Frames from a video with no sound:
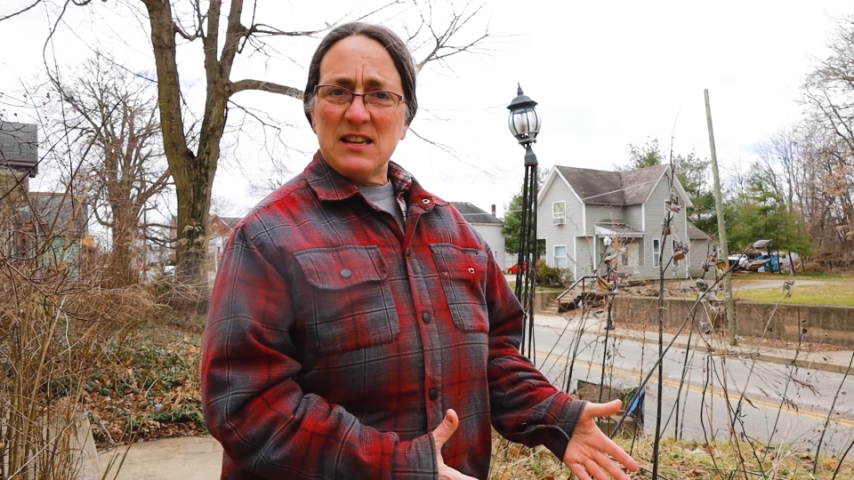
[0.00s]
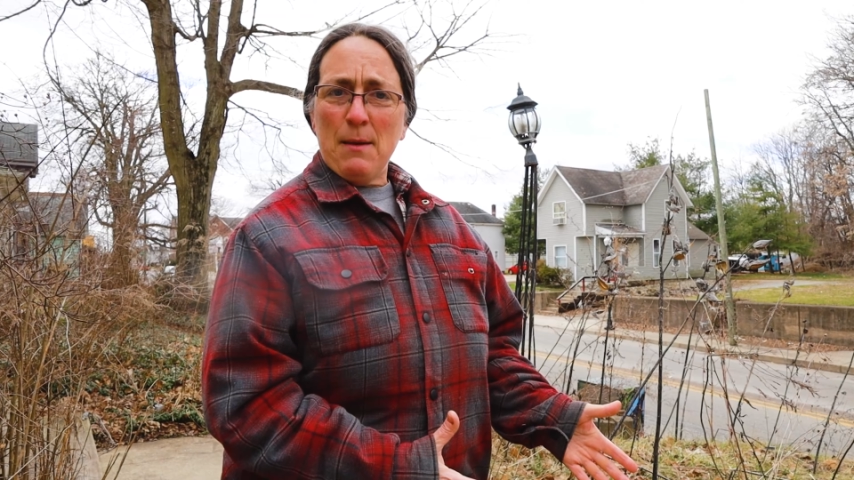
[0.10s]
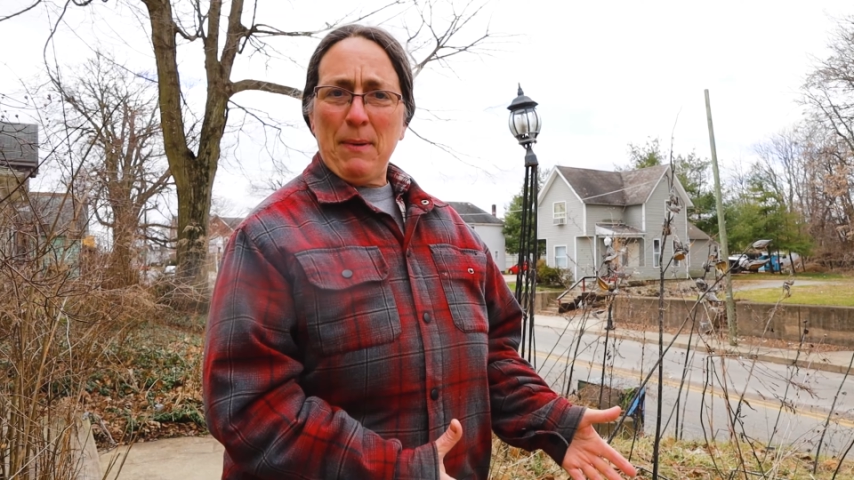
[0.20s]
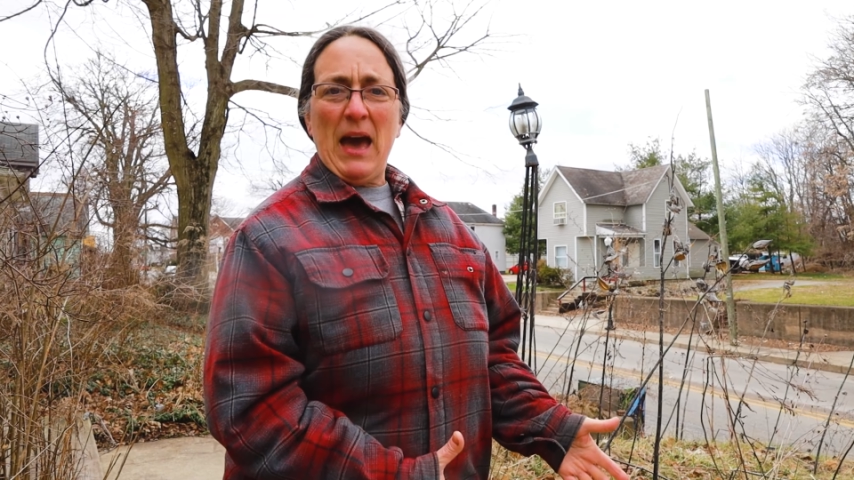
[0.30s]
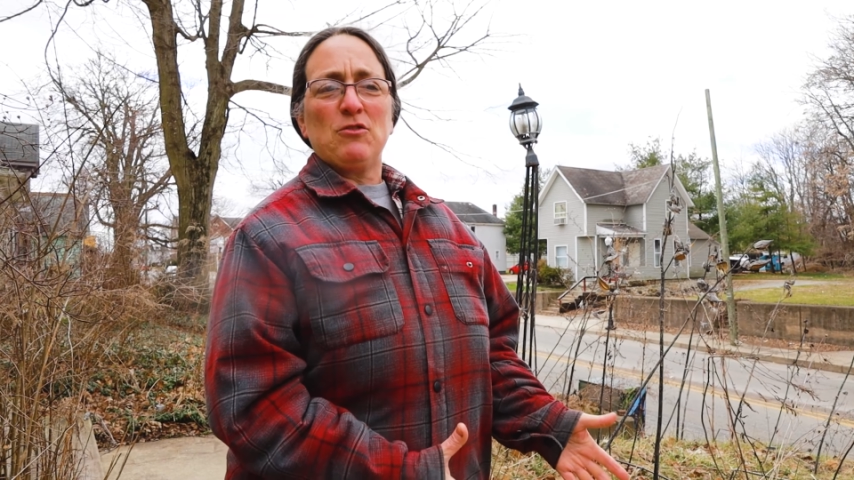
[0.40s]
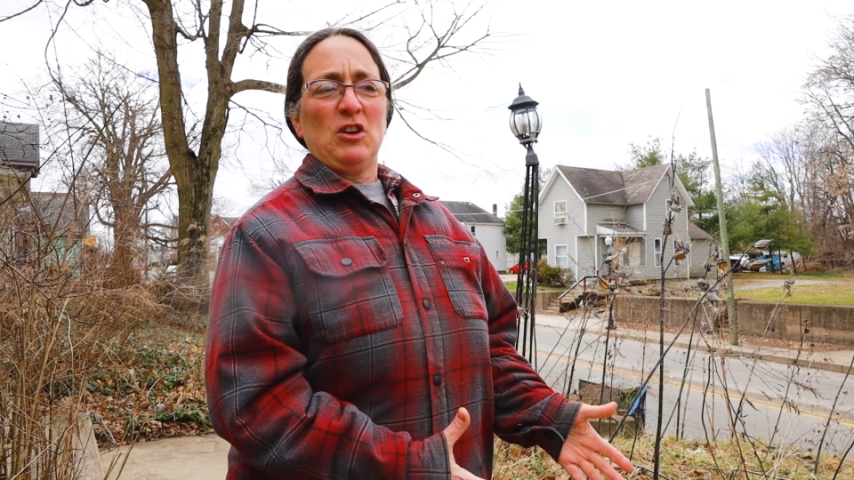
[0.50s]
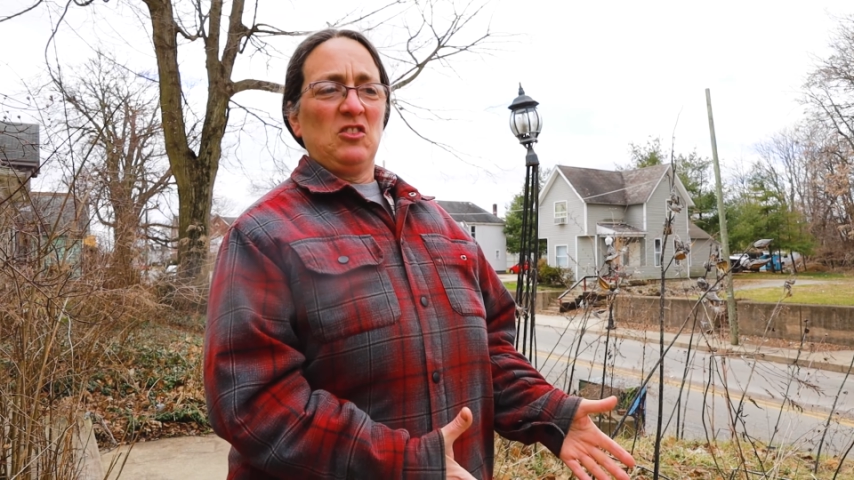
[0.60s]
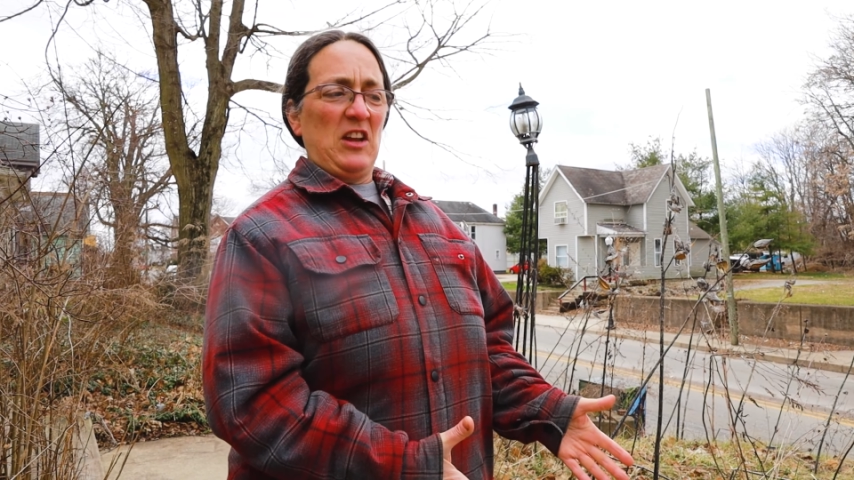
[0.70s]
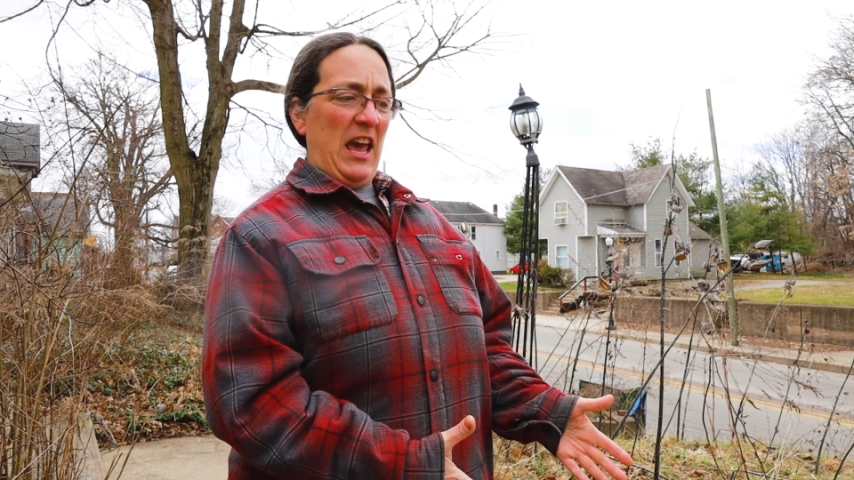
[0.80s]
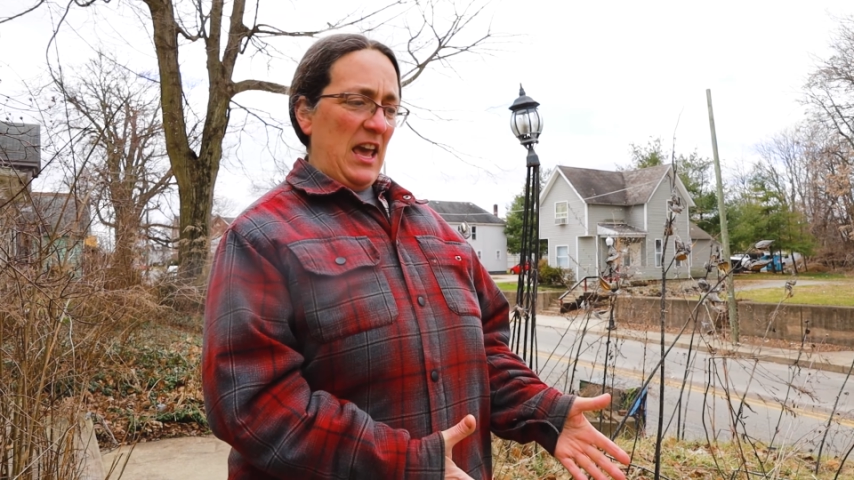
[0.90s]
St. Patrick's
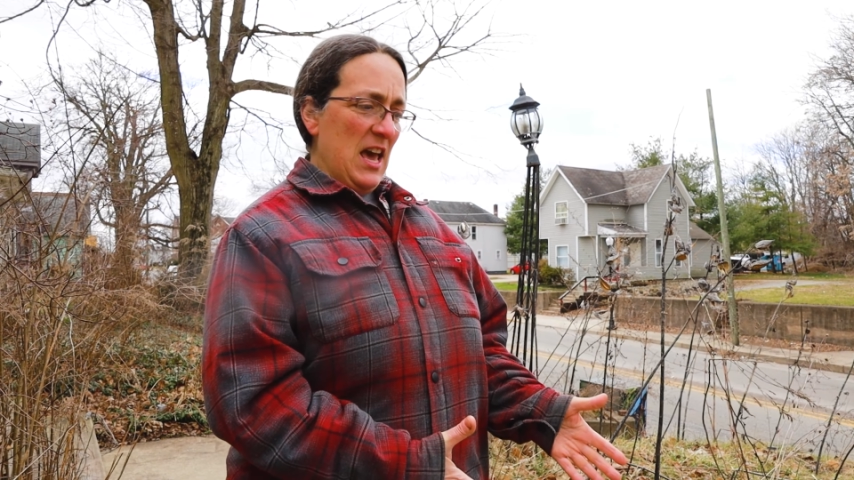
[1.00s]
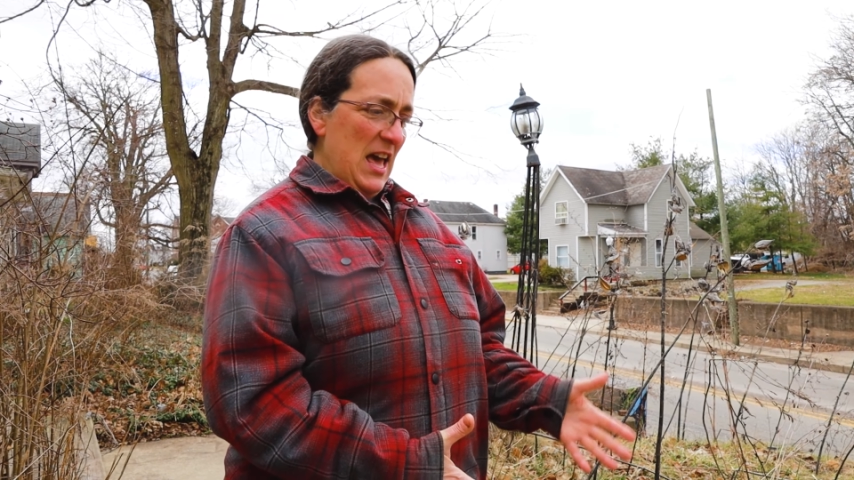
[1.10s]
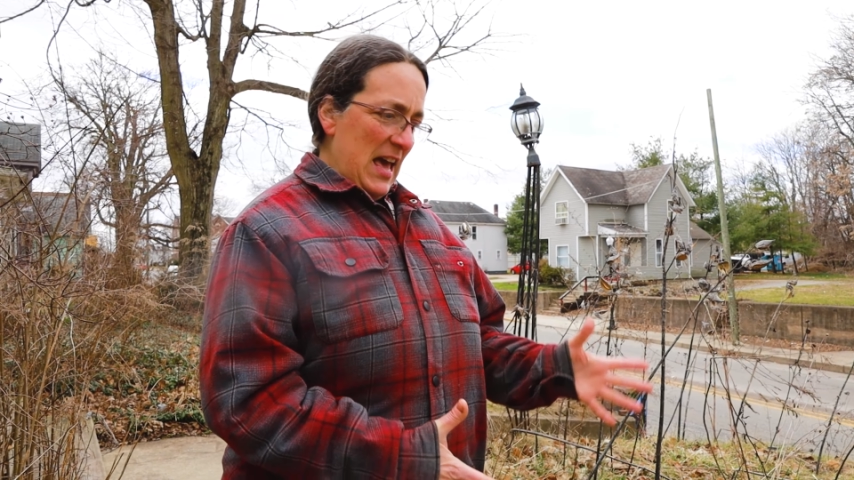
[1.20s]
Day.